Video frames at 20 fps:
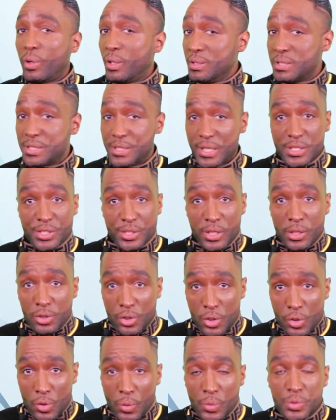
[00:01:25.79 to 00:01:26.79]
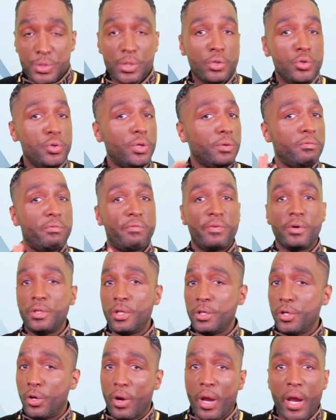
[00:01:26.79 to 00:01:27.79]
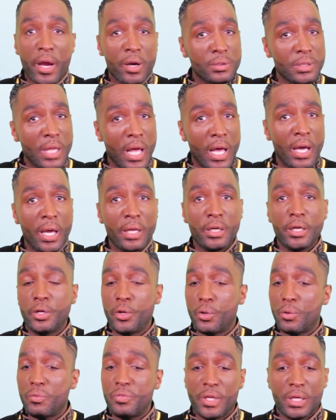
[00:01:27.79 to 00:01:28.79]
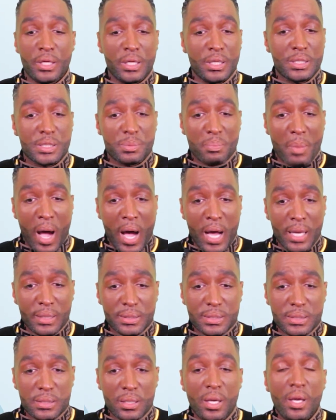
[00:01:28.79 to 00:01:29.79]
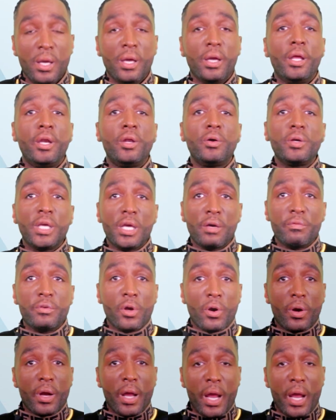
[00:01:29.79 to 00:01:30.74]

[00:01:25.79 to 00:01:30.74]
consistent use, you can fill in your hairline and your thinning spots. It'll give your